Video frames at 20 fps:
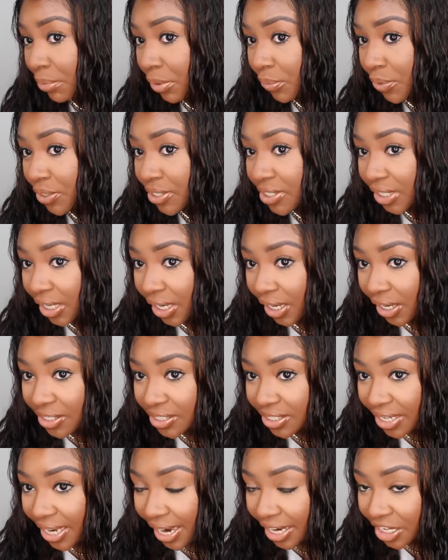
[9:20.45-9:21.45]
but we're
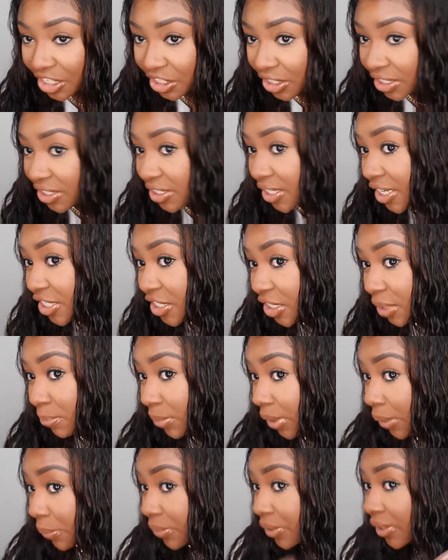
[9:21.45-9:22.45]
scared to actually touch and
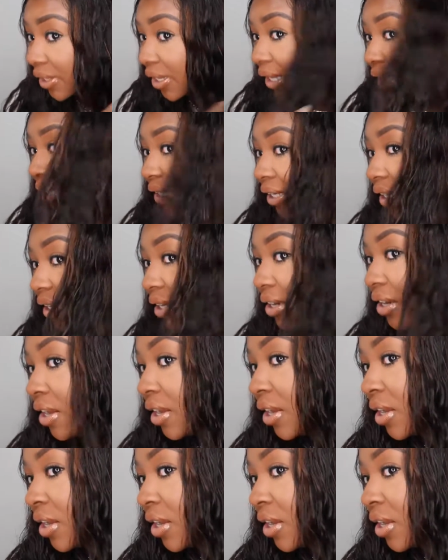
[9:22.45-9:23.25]
play with the color.